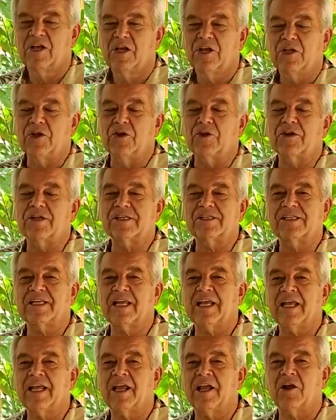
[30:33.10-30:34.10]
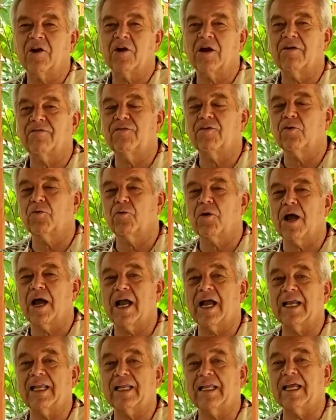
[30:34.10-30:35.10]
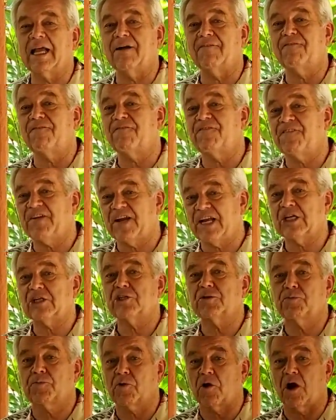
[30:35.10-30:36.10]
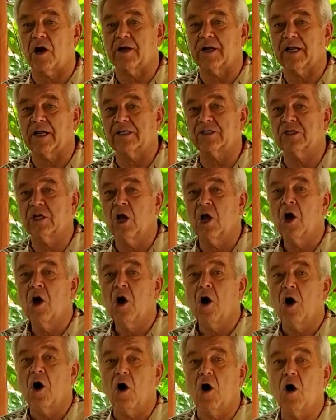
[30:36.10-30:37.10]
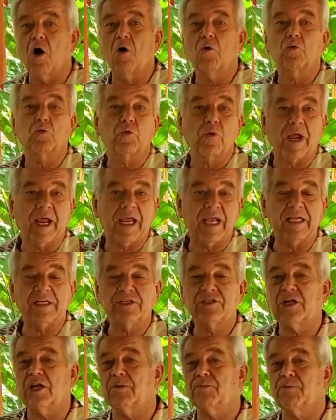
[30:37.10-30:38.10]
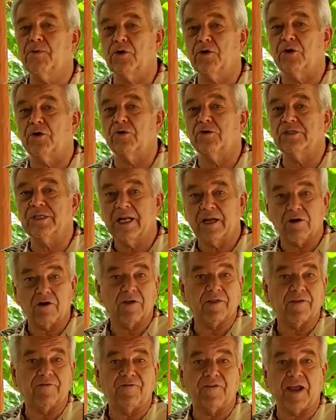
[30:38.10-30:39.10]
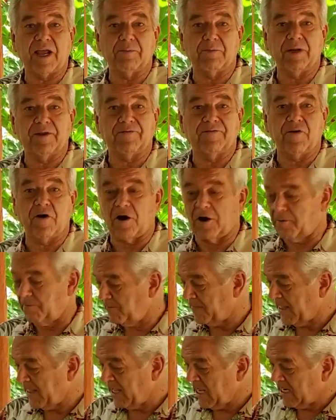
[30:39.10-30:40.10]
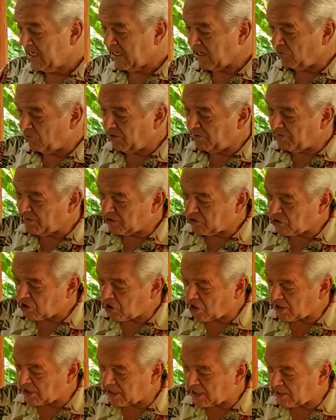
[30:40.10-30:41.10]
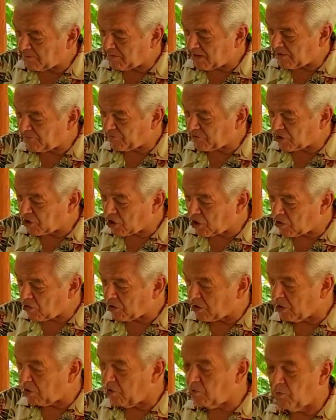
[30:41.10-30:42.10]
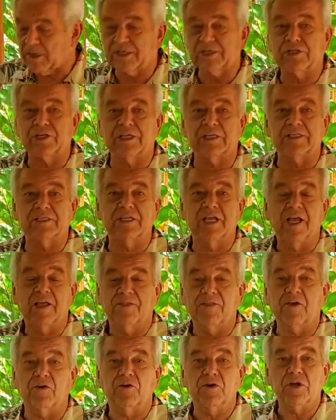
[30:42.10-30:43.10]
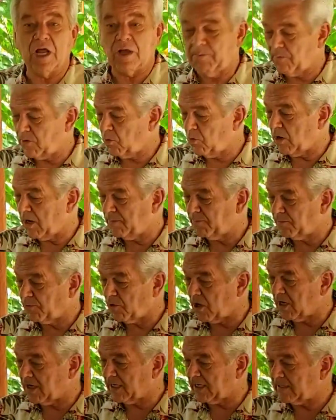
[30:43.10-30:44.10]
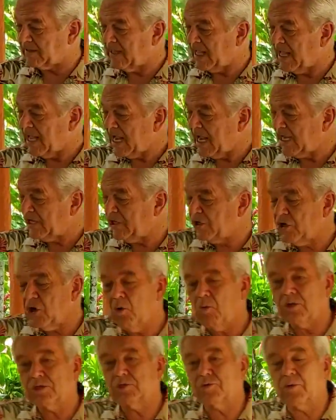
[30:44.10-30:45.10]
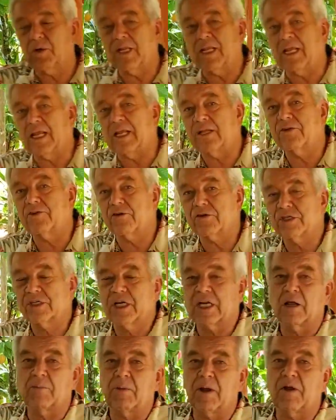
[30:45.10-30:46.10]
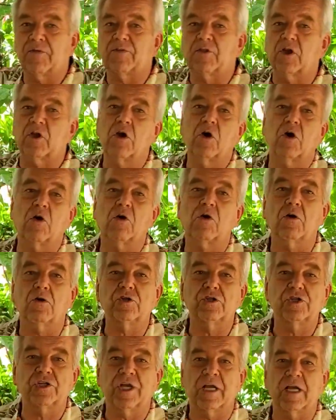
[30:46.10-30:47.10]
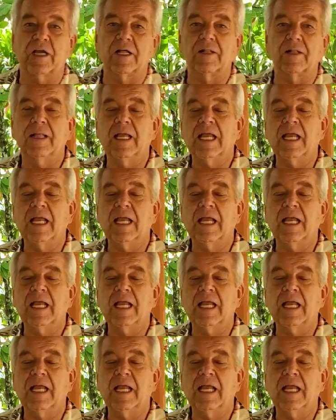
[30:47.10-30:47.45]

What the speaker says: You can see here a variety of finished products, all raised and produced here on the family farm. Now, we've been talking about the cocoa, which is their #1 product. And you know what's really interesting about the cocoa shell?